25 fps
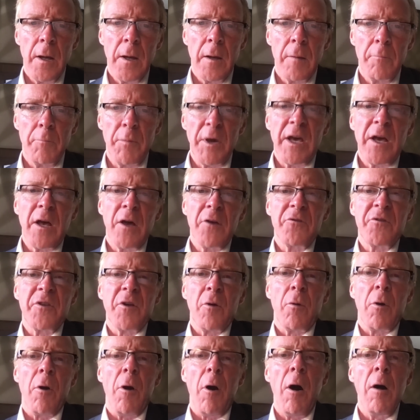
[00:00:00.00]
because there
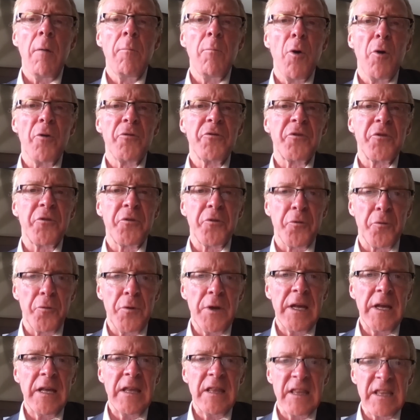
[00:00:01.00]
were almost
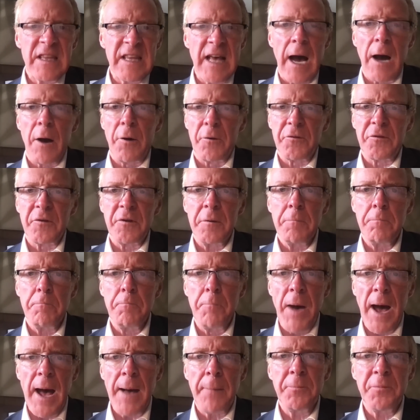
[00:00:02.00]
3,000
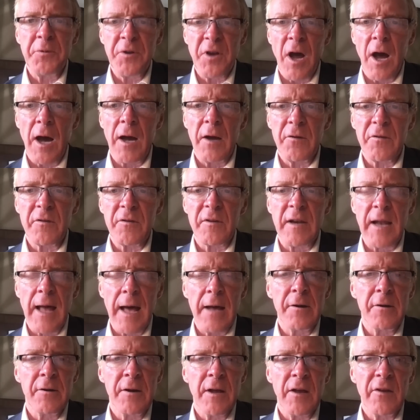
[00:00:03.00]
baptized
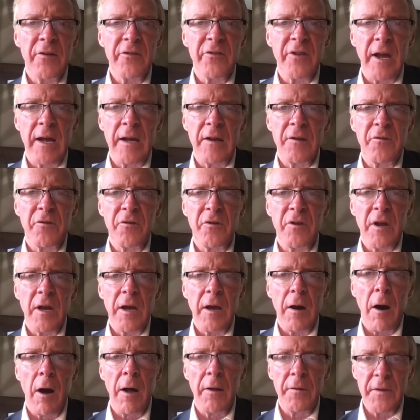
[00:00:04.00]
Latter day Saints
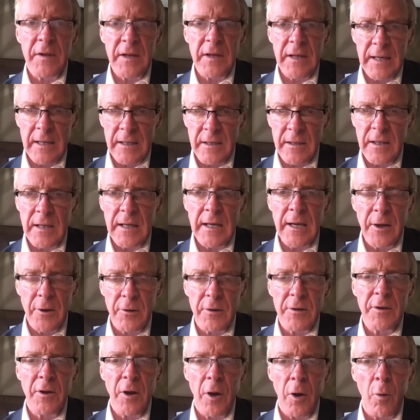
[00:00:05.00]
on the, in, here
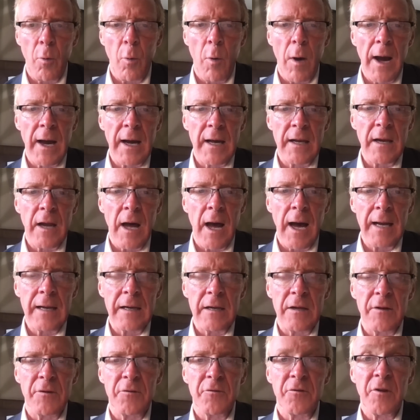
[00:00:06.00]
in the Hawaiian
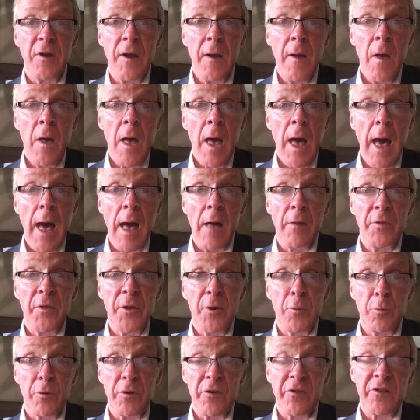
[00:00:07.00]
Islands, and there
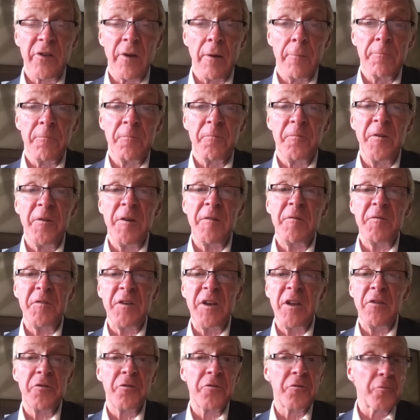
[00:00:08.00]
were some
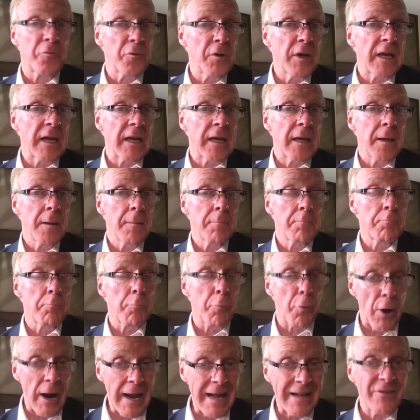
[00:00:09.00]
53
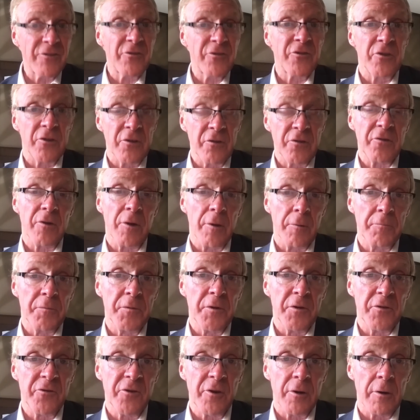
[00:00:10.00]
branches of the
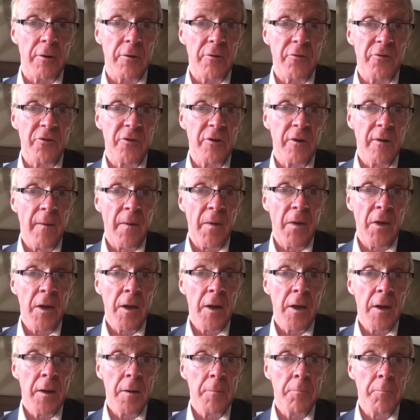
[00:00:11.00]
church
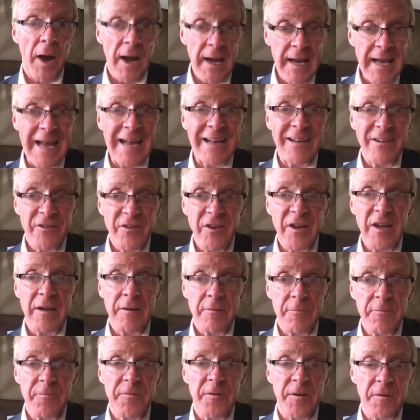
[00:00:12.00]
by
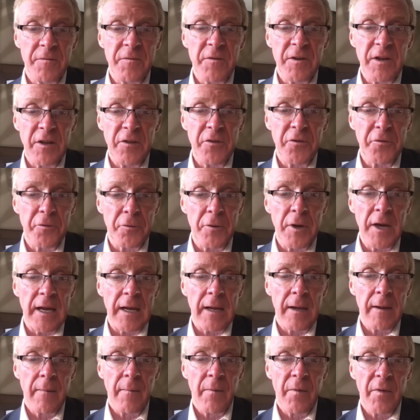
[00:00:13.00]
1853.